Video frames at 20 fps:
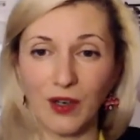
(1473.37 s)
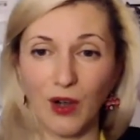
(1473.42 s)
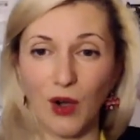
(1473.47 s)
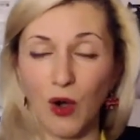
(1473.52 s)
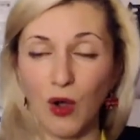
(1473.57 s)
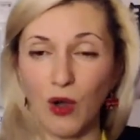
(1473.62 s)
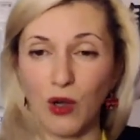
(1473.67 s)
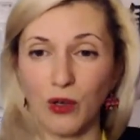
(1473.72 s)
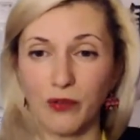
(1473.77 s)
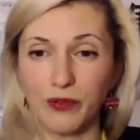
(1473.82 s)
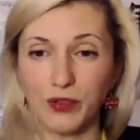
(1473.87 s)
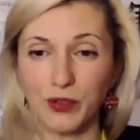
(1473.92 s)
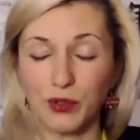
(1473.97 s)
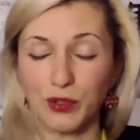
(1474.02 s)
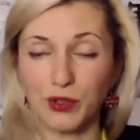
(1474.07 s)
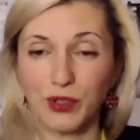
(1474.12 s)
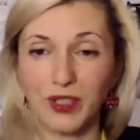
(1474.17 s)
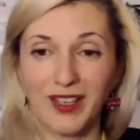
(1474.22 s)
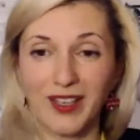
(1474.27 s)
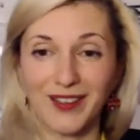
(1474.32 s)
all of you
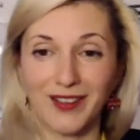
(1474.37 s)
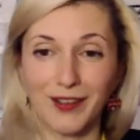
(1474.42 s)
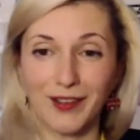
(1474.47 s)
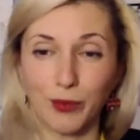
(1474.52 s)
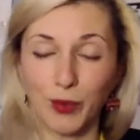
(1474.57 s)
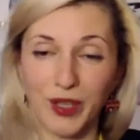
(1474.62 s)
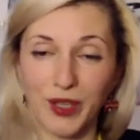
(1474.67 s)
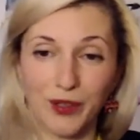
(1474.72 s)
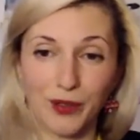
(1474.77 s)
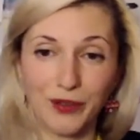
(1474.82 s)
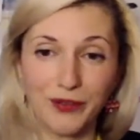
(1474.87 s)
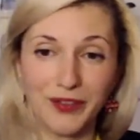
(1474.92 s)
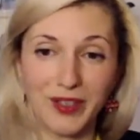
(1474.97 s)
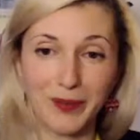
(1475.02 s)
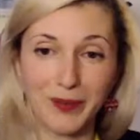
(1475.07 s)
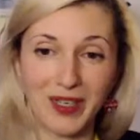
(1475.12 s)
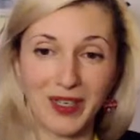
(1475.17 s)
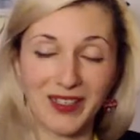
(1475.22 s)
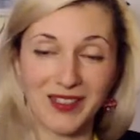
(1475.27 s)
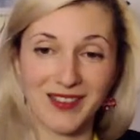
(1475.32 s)
together with your
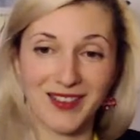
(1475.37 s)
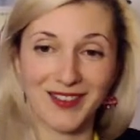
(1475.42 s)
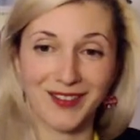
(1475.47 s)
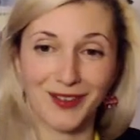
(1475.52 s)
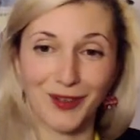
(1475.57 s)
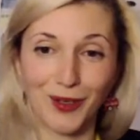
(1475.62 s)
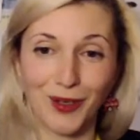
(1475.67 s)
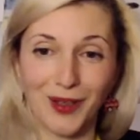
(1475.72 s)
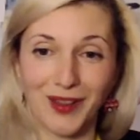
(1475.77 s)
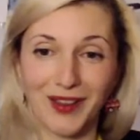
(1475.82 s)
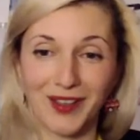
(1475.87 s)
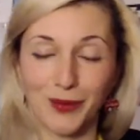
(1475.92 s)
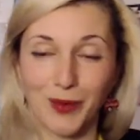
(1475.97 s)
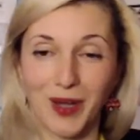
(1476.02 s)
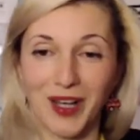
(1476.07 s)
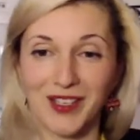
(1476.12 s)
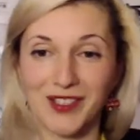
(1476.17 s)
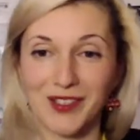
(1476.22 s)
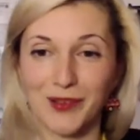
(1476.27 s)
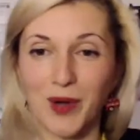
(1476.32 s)
families and all the
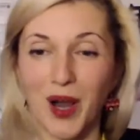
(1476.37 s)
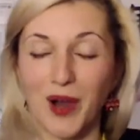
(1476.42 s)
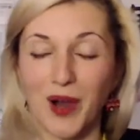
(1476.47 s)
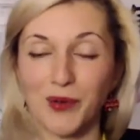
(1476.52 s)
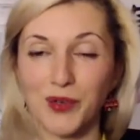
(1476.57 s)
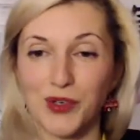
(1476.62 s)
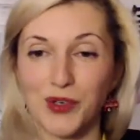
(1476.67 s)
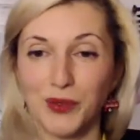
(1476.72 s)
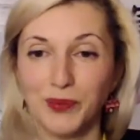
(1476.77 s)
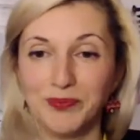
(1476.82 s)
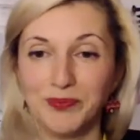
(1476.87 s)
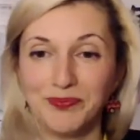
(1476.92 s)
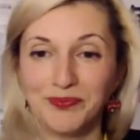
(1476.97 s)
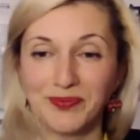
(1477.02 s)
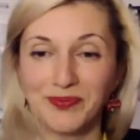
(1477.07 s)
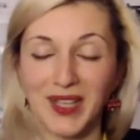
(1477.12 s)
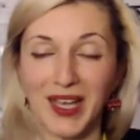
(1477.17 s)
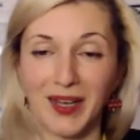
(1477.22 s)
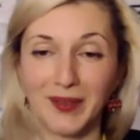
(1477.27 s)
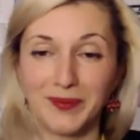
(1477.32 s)
ones around you.
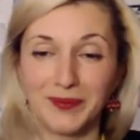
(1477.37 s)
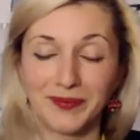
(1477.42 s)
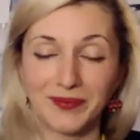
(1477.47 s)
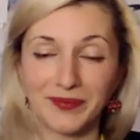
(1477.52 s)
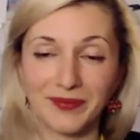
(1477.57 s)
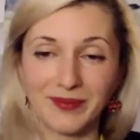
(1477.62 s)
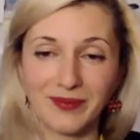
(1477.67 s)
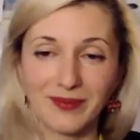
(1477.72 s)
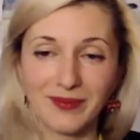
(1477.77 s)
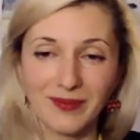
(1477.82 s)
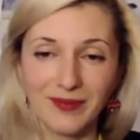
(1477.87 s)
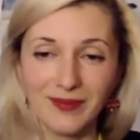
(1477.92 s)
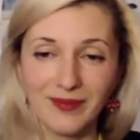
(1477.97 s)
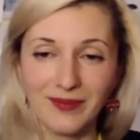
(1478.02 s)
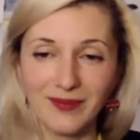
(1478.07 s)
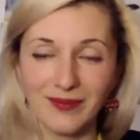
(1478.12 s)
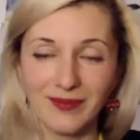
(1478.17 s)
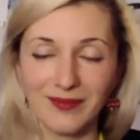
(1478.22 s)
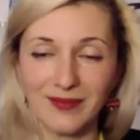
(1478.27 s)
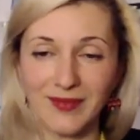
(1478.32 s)
Yeah,
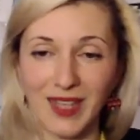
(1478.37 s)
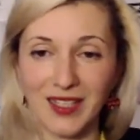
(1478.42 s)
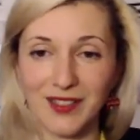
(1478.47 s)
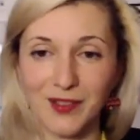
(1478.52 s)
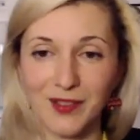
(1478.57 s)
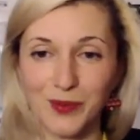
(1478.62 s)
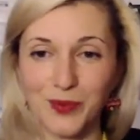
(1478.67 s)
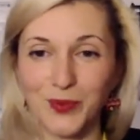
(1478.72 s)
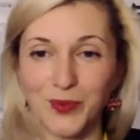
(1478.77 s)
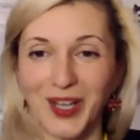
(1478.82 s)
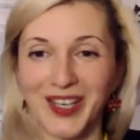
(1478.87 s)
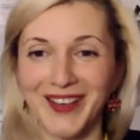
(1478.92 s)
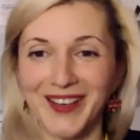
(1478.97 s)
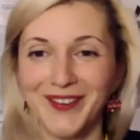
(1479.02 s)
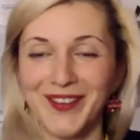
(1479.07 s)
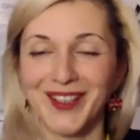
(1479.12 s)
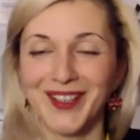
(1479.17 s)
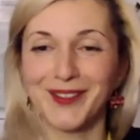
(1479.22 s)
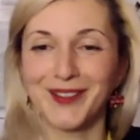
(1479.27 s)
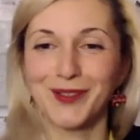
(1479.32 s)
that's what I think.